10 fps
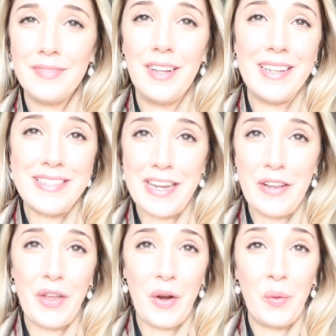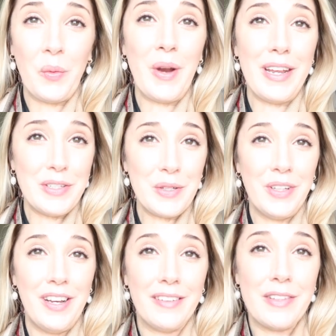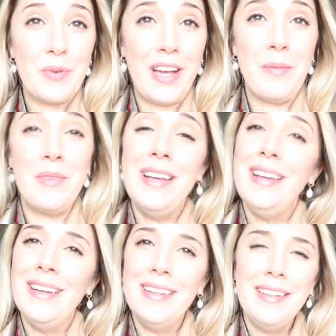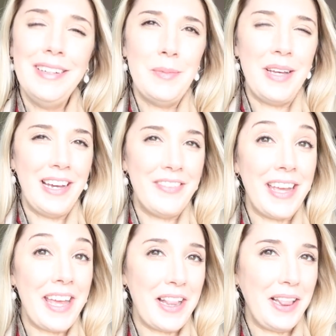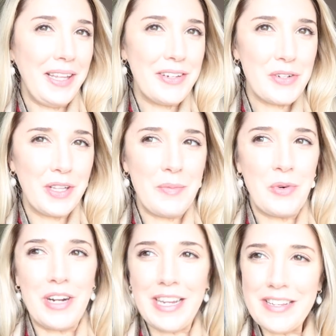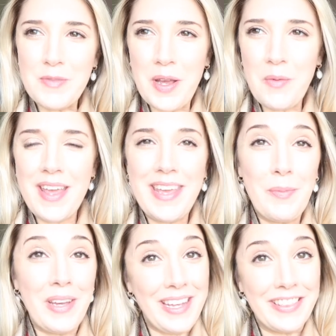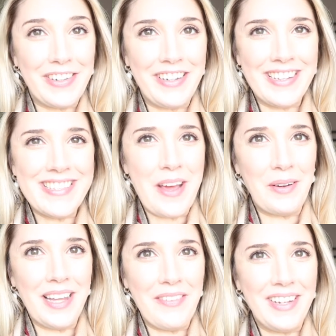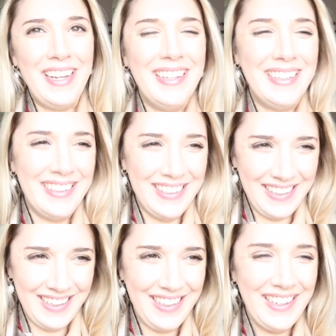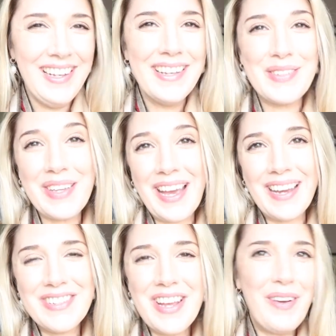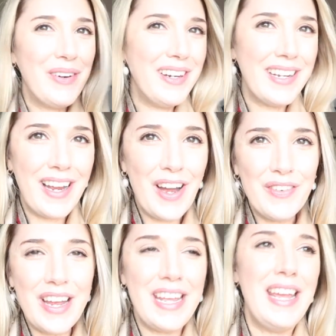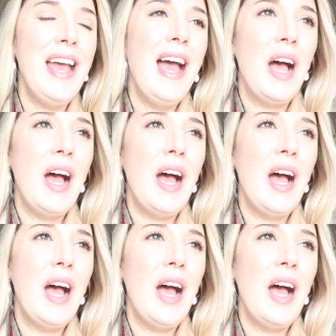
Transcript: I stayed in there way too long. That's why I'm a little bit having a leisurely morning despite waking up at eight thirty. It's now eleven. So yeah, I showered, I got ready.